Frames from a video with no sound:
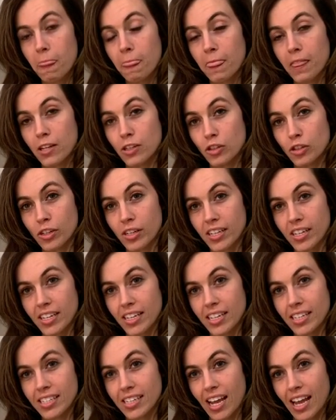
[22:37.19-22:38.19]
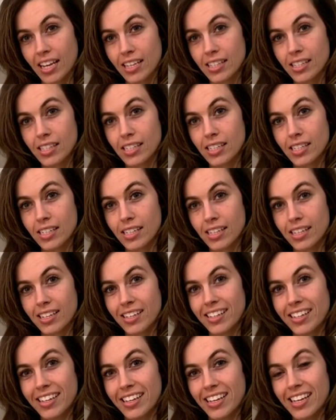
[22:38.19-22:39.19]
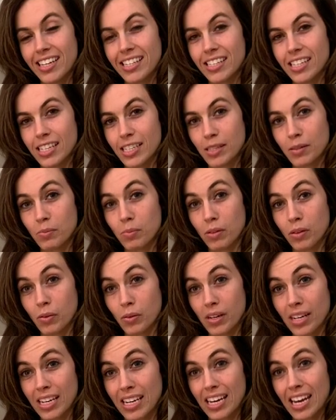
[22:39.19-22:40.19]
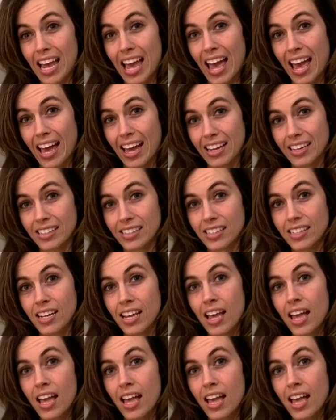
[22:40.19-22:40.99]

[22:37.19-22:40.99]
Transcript: the Trinity Test, is exploded at